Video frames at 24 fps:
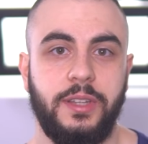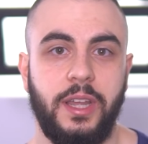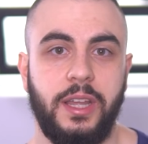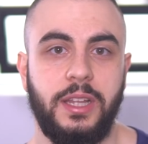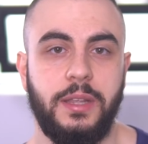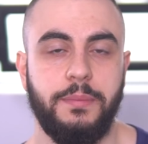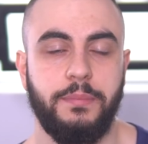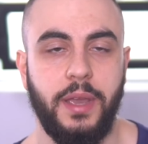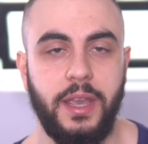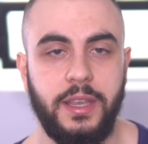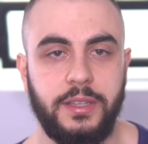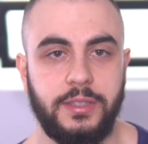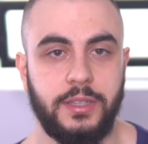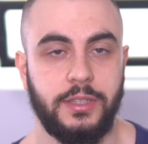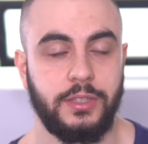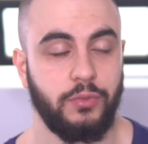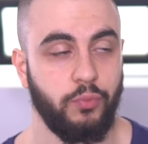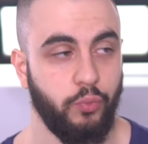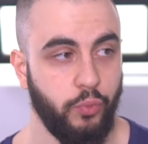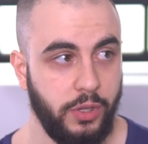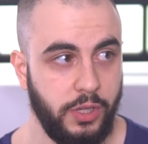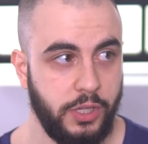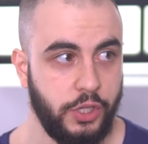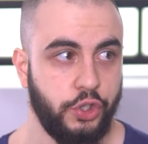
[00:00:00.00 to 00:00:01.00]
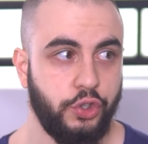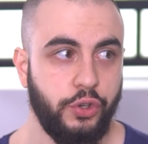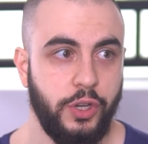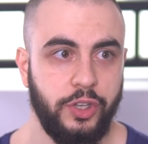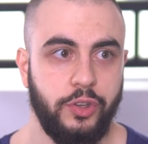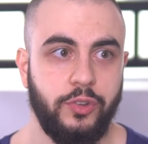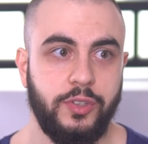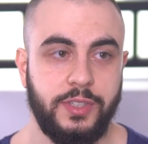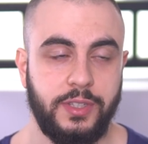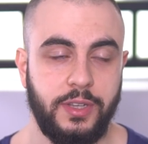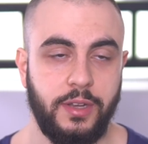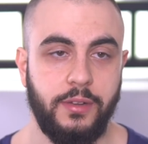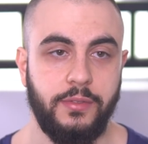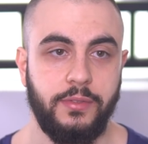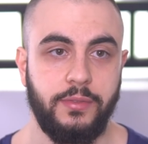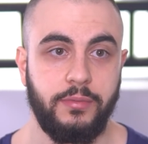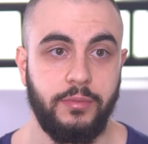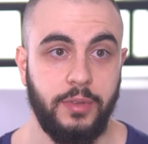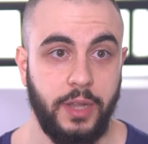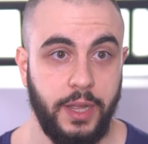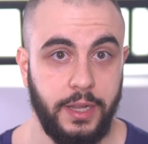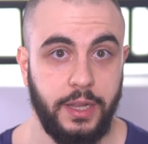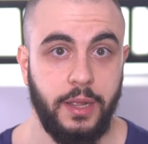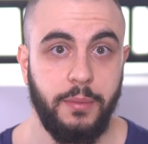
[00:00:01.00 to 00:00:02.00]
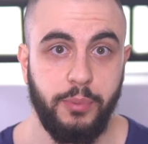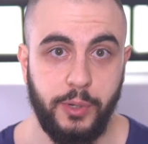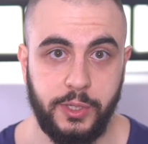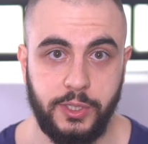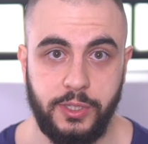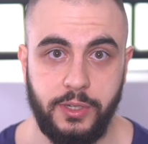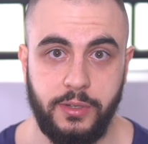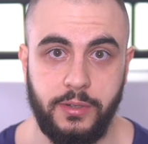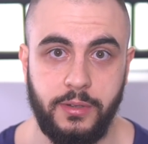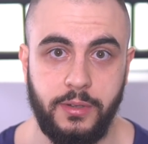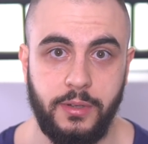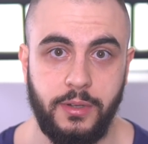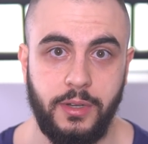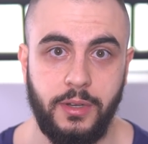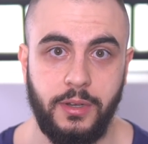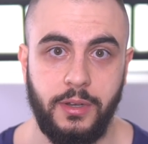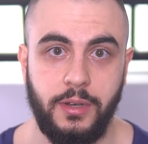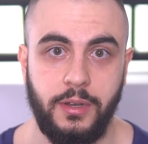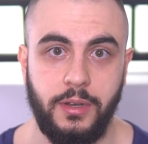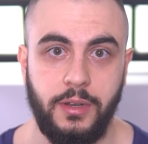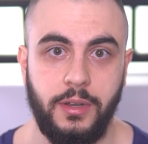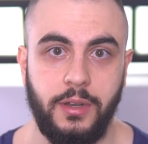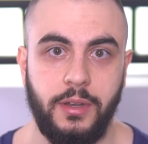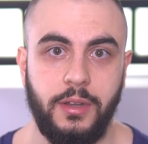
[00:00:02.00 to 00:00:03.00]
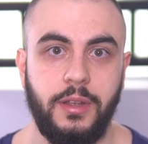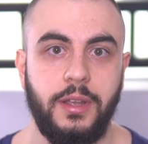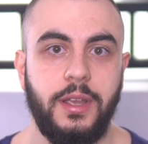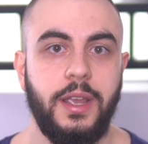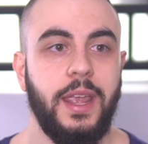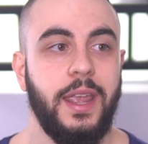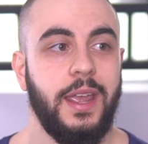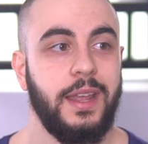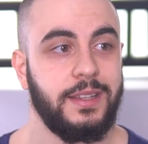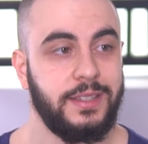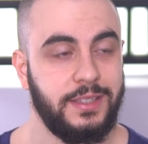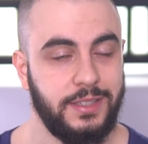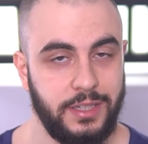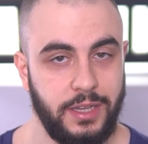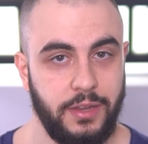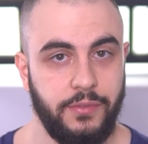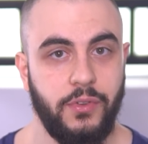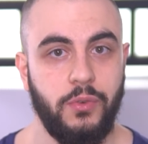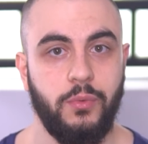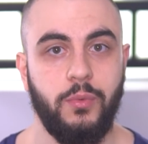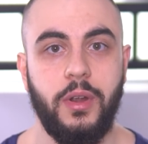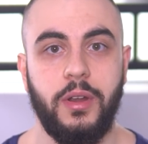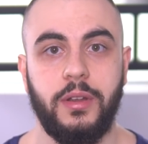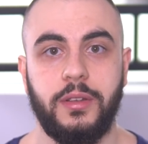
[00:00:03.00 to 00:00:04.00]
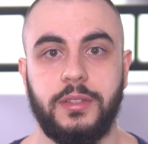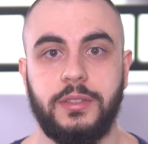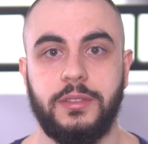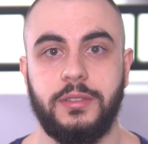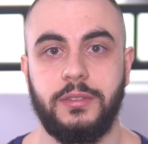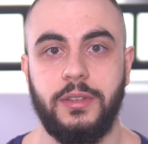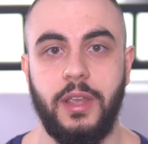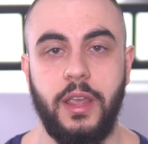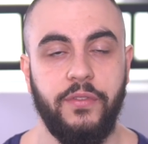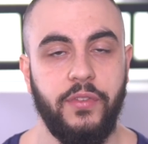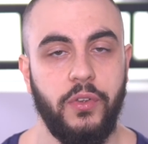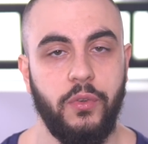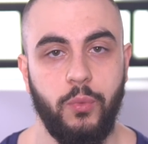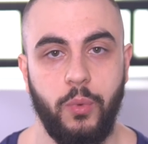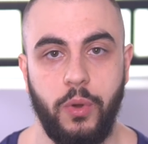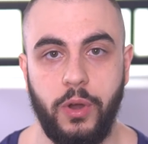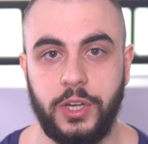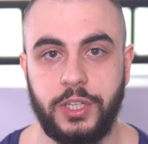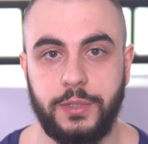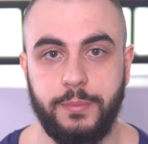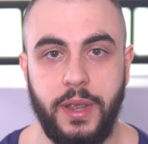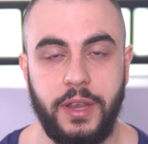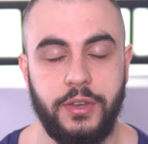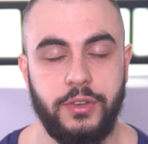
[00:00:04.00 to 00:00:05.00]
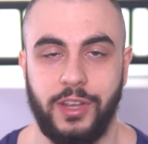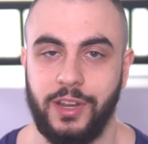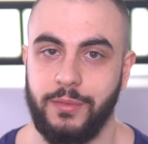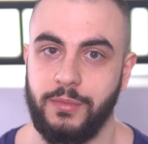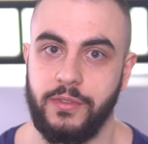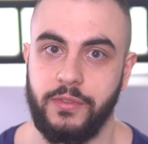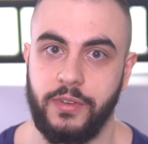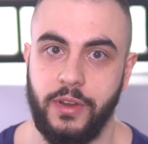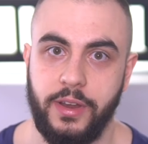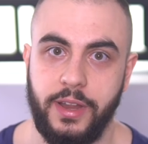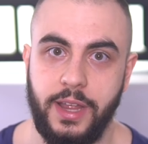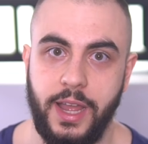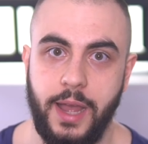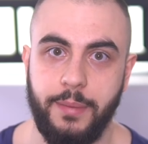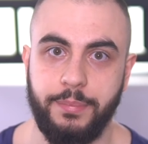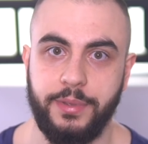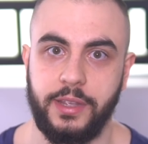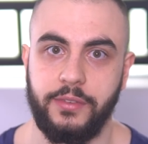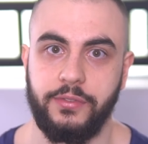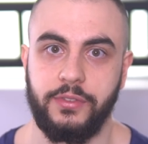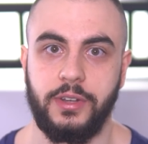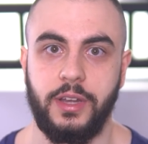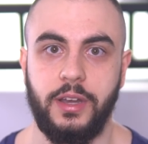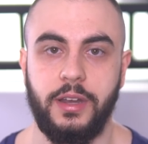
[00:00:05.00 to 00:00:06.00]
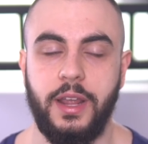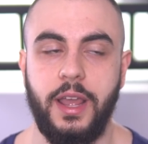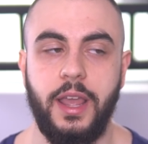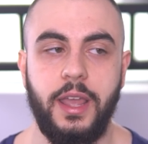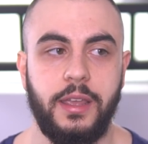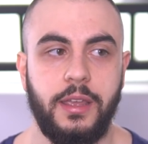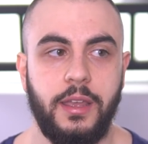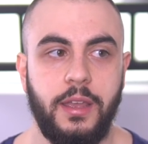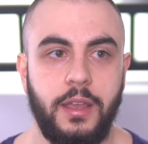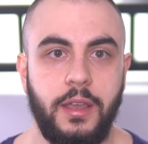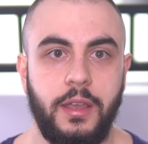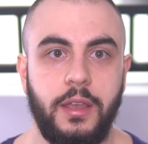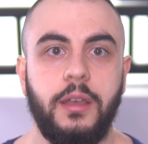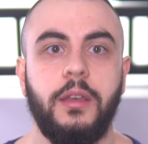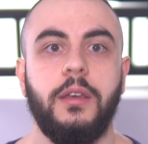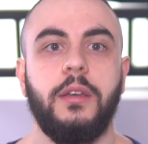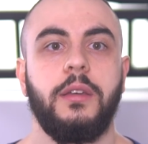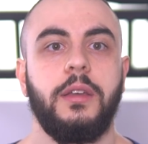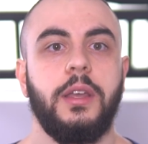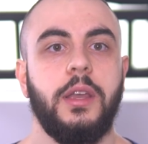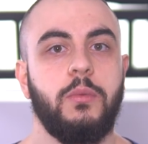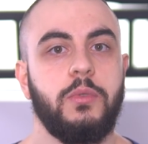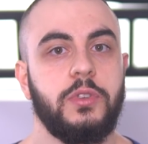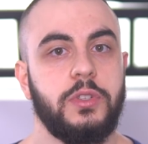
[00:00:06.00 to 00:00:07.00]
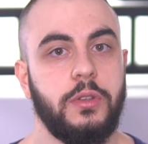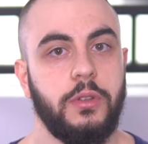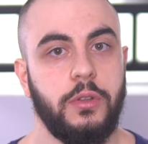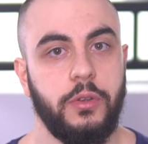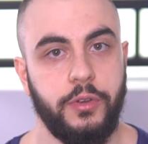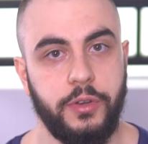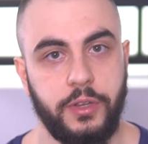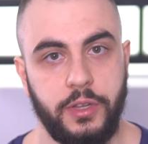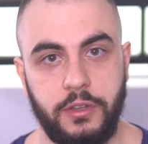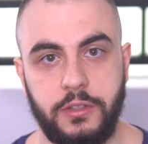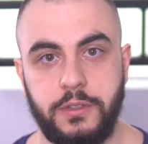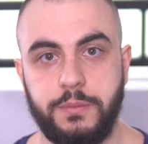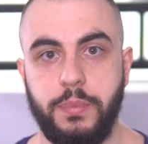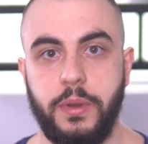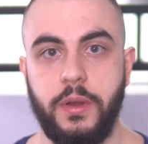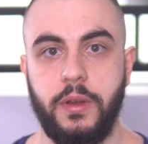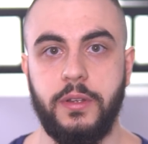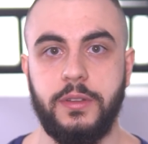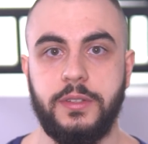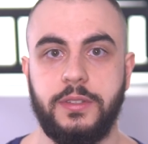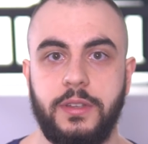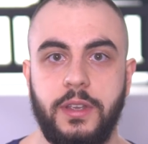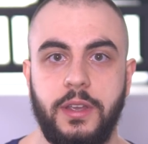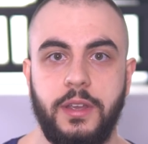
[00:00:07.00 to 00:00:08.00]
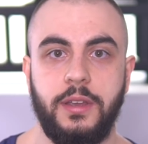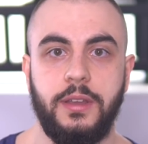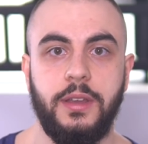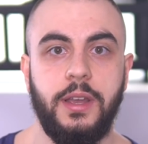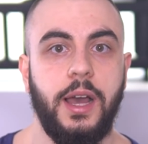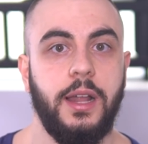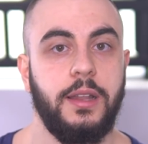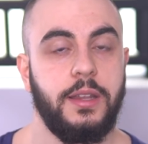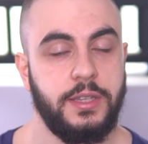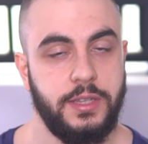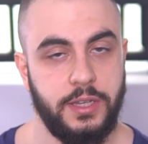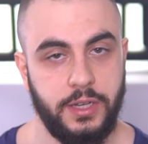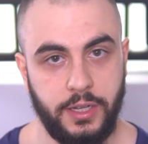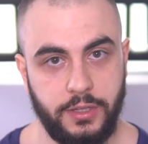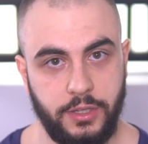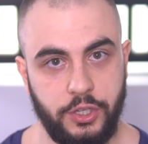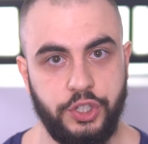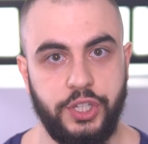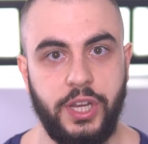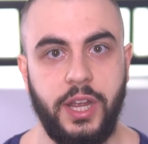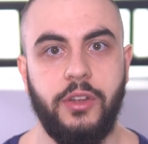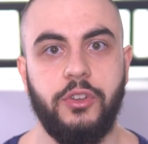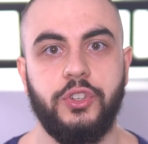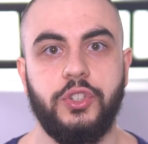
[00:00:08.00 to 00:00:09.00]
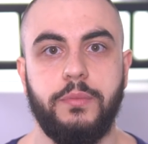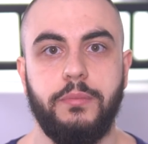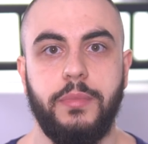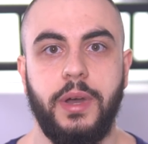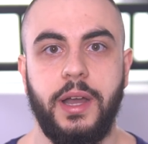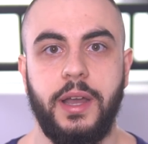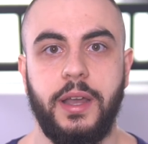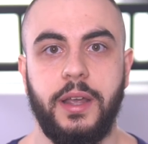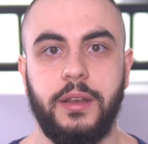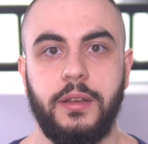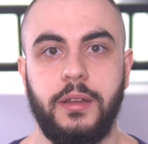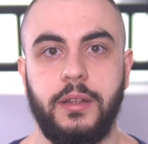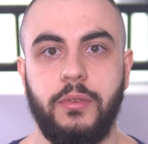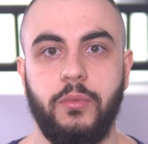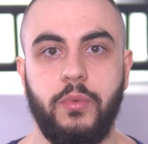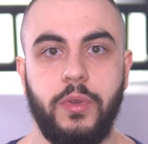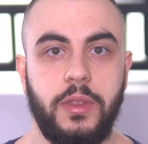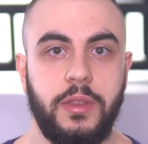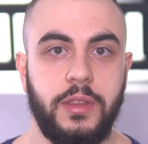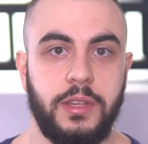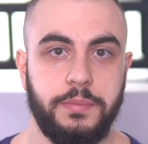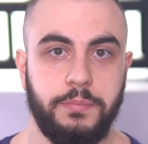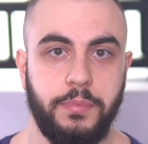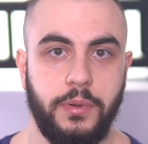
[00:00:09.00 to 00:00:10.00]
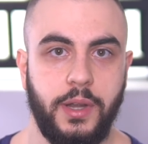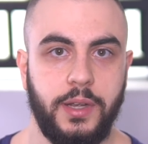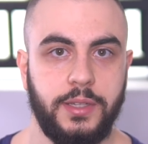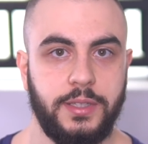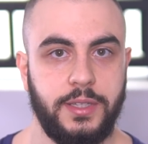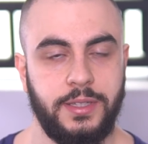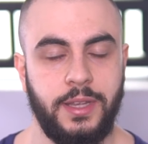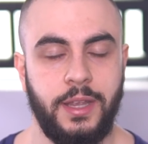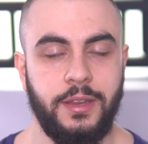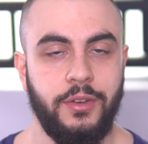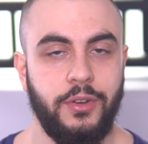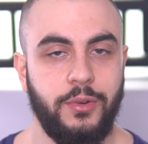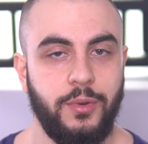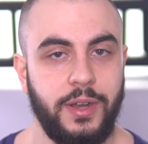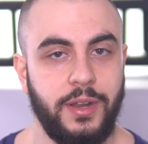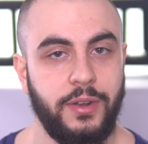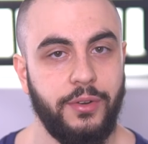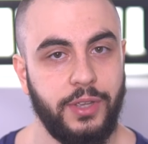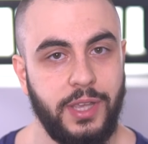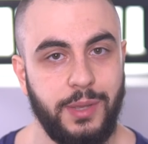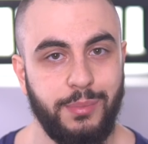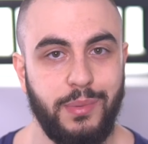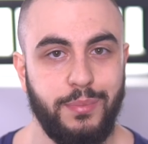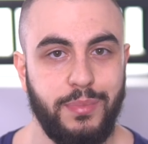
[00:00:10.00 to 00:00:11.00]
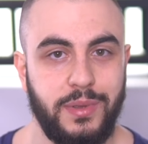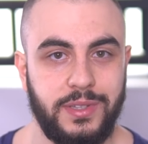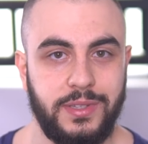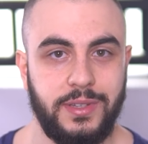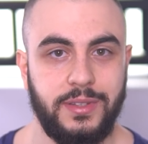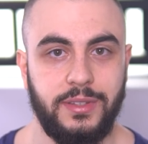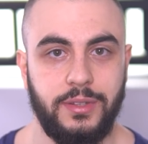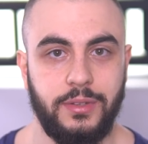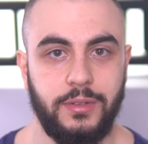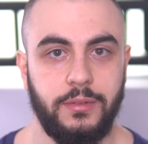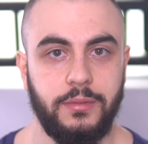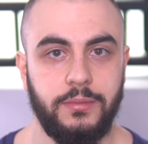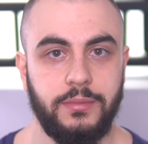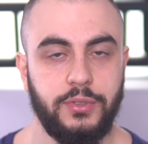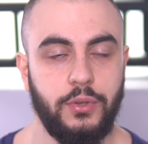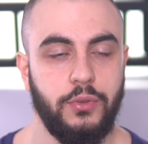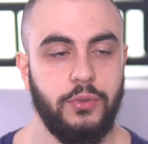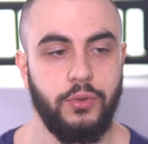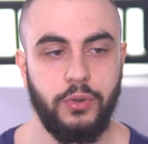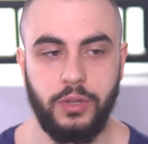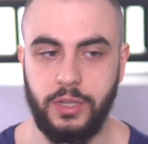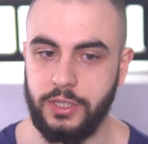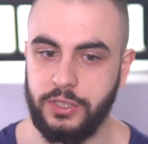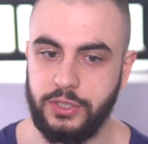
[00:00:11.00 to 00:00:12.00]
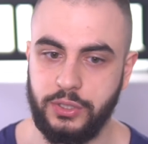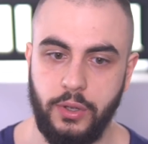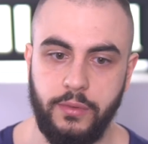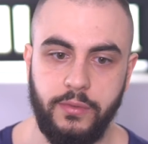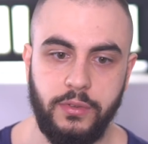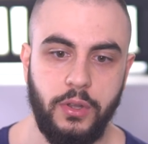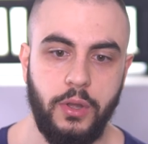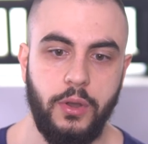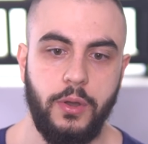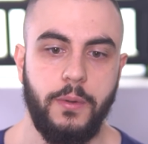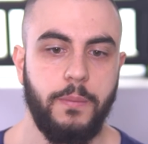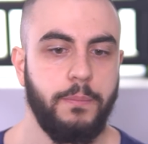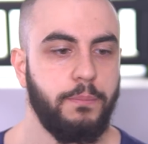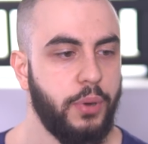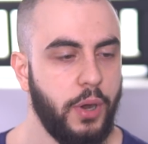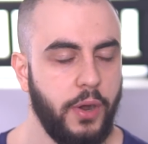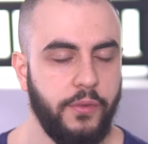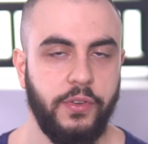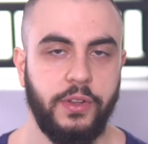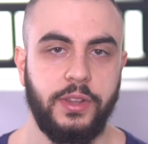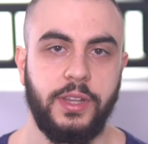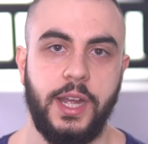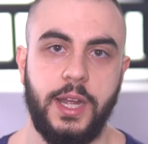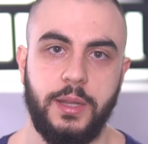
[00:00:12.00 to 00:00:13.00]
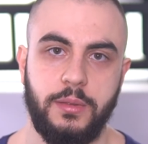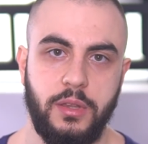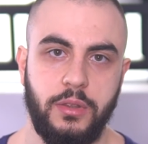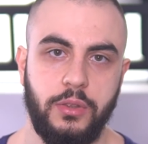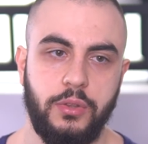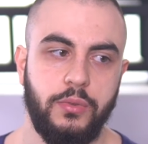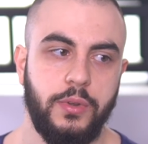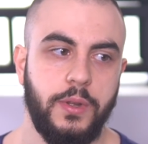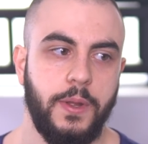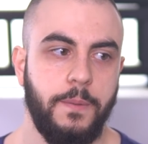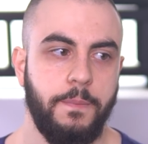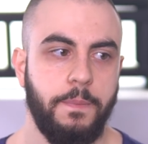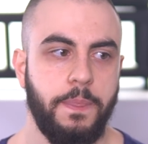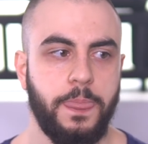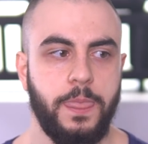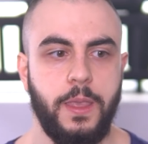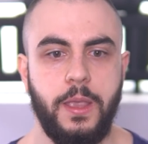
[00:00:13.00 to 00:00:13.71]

daily basis. Really treat yourself like a prisoner and see if it works. If it works, man, you're gonna be very happy. If not, hey, it was a learning experience. At least you got to challenge your mind within this process. And you know what, it'll keep you busy too. So nucleus overload, perfect time to do it.